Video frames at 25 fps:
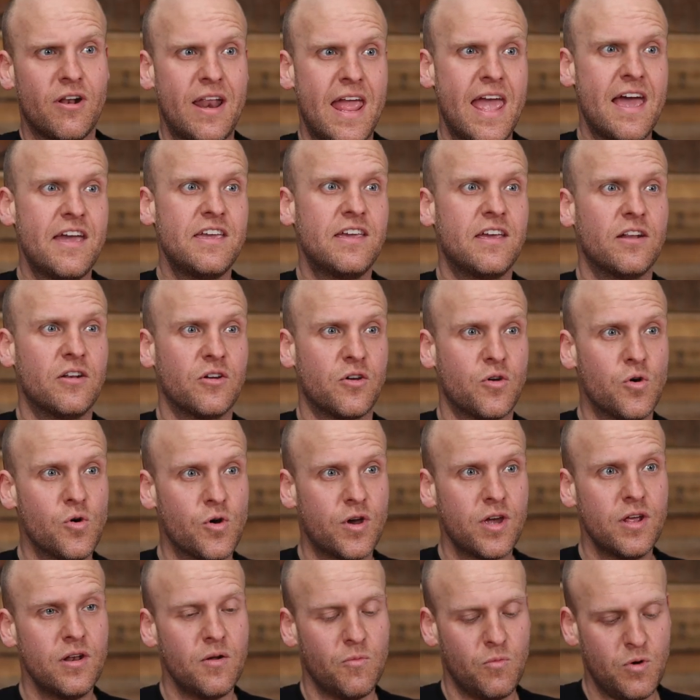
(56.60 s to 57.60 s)
on how you're going to
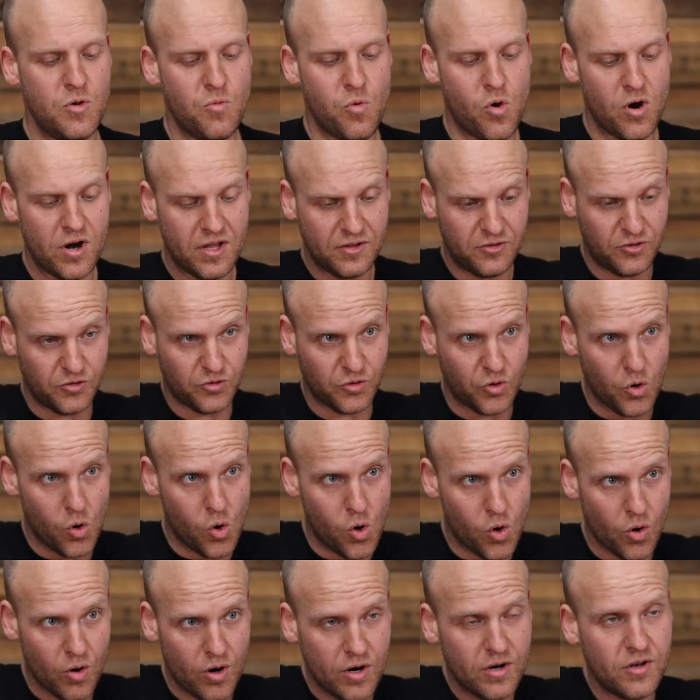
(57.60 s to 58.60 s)
cook it, we want to
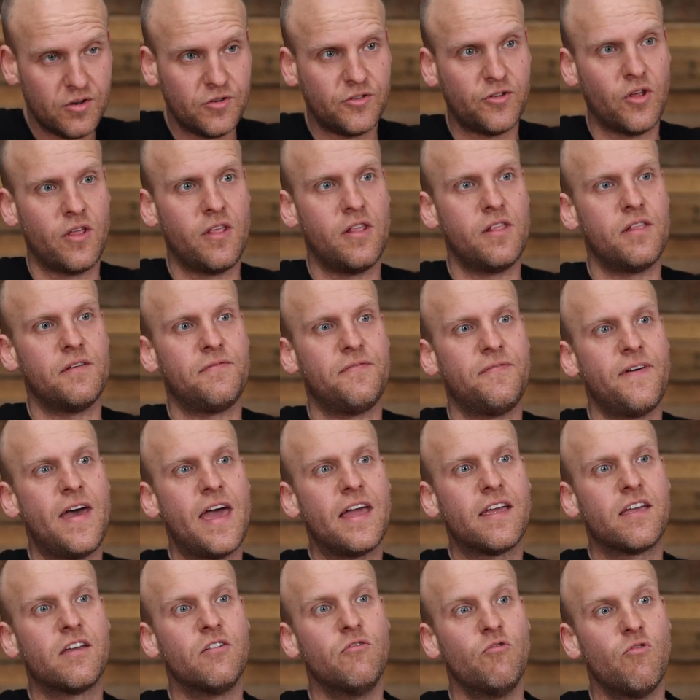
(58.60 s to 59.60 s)
score it so that the
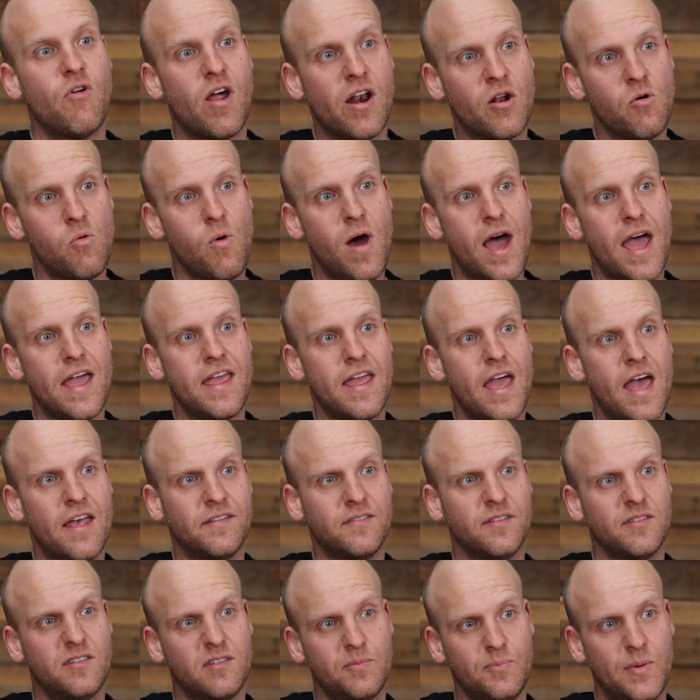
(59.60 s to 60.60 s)
fat can run away
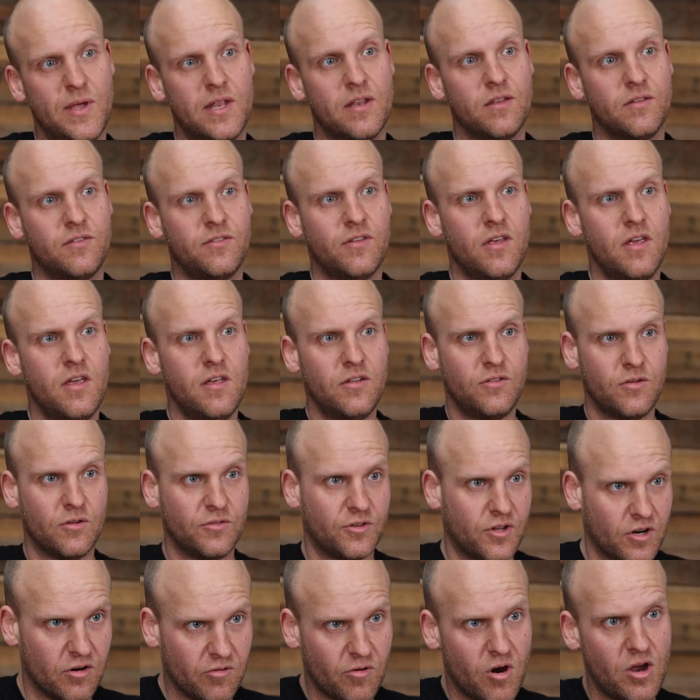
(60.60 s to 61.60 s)
as it spins. So
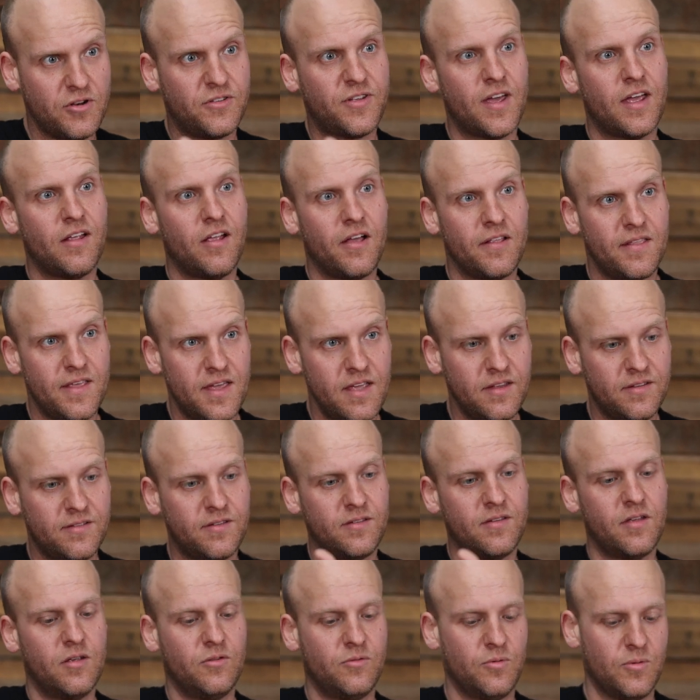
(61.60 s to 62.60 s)
it's to rotate like this,
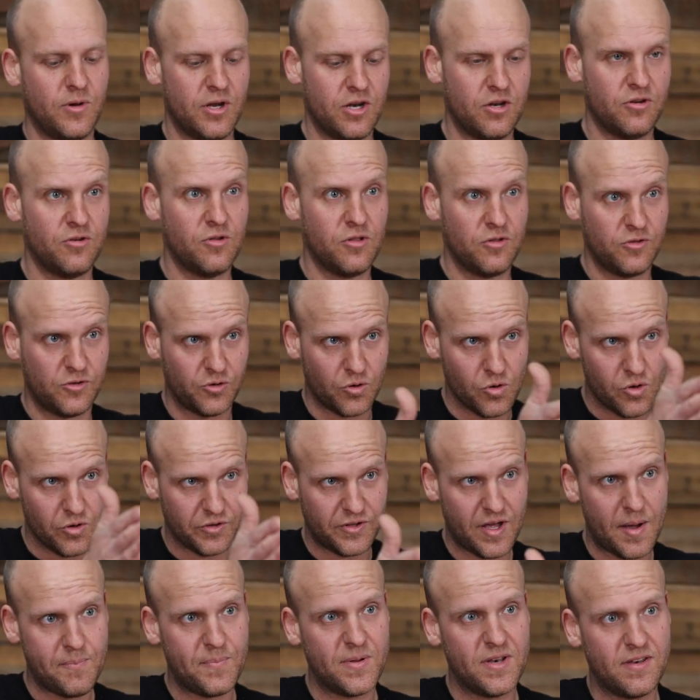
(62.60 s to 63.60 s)
so we're going to do the
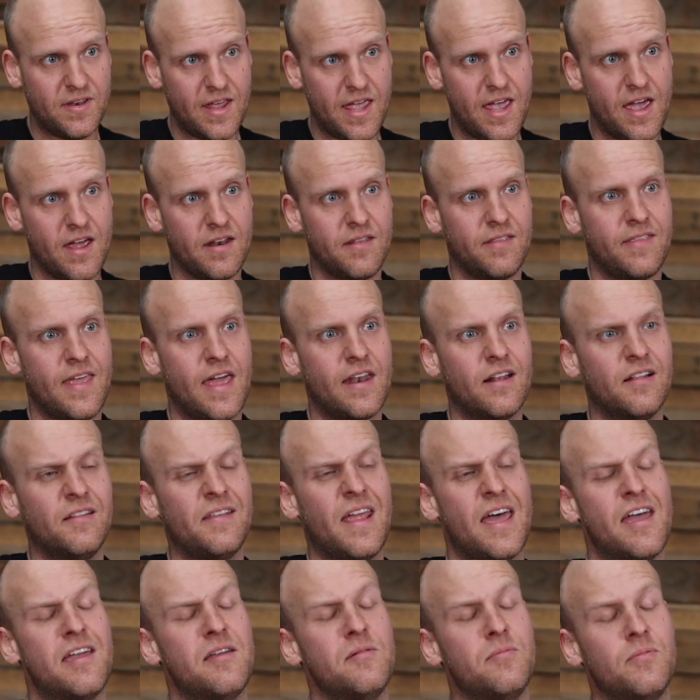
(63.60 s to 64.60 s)
scores up and down. That
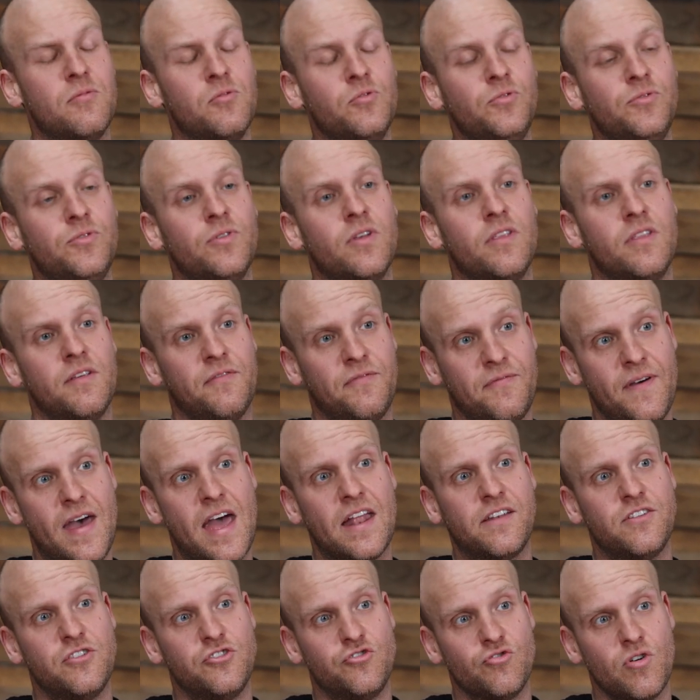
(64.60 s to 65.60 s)
enables the
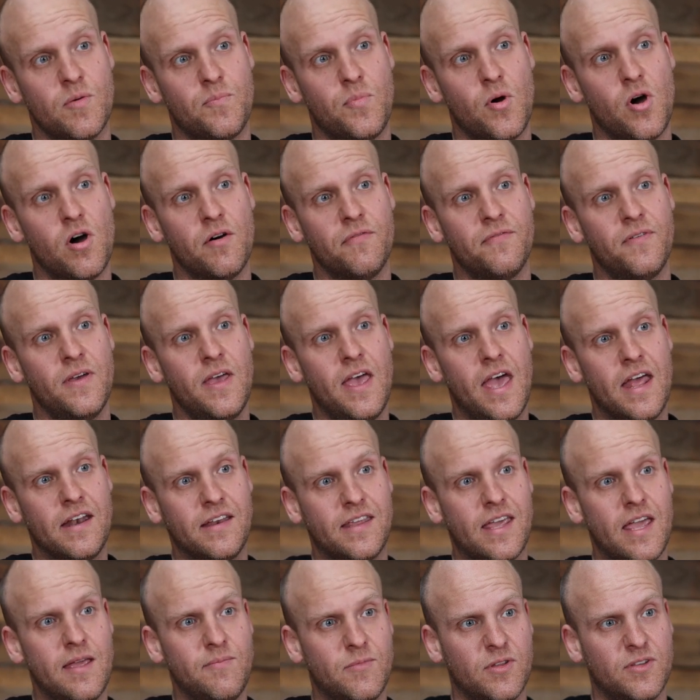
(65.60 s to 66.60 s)
fat to drip off
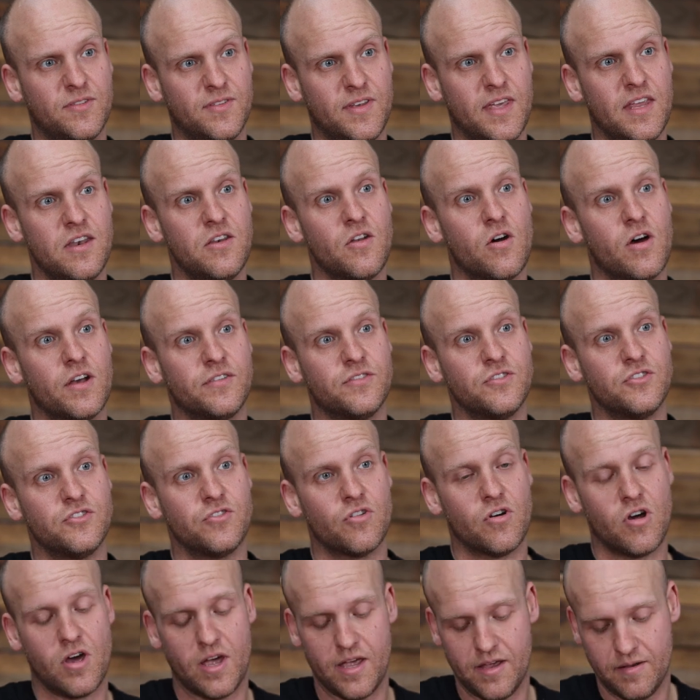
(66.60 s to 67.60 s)
and keep the skin nice and
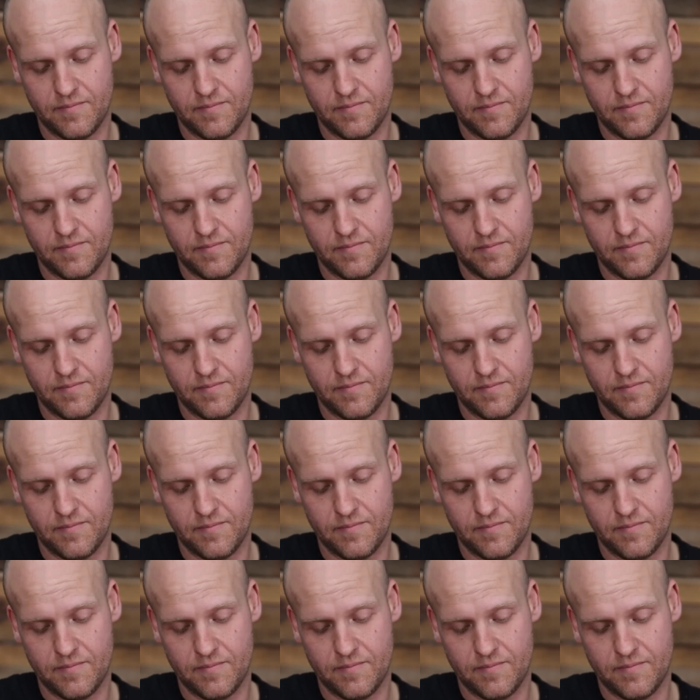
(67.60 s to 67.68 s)
dry.